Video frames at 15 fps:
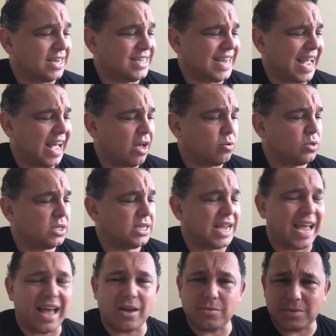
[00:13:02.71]
Down,
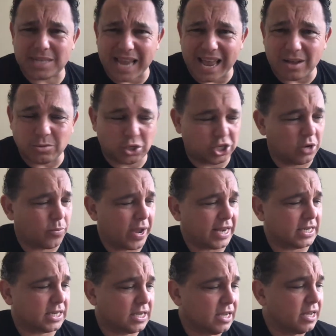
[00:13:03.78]
down, down she
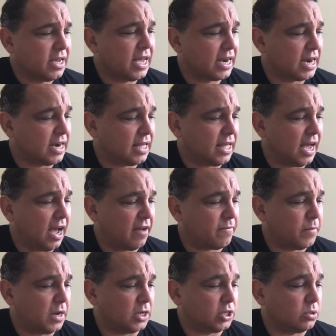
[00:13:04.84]
went. In another
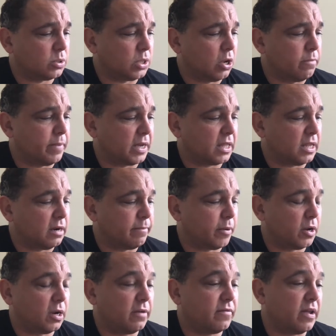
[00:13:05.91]
half-minute, she was no bigger than a
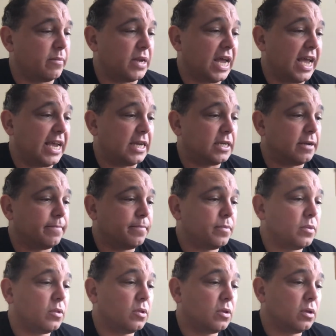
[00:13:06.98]
bottle of lemonade.
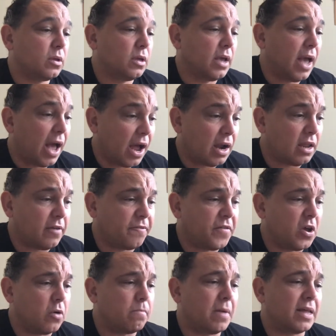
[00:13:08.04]
How do you
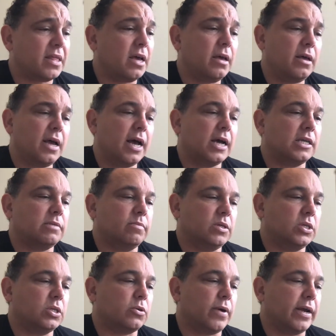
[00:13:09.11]
feel, Mother? Asked
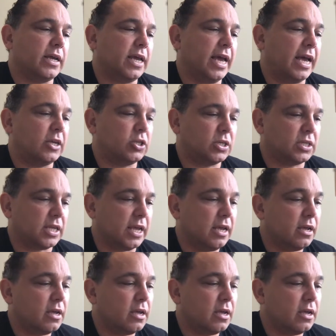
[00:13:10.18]
Mrs. Cranky anxiously.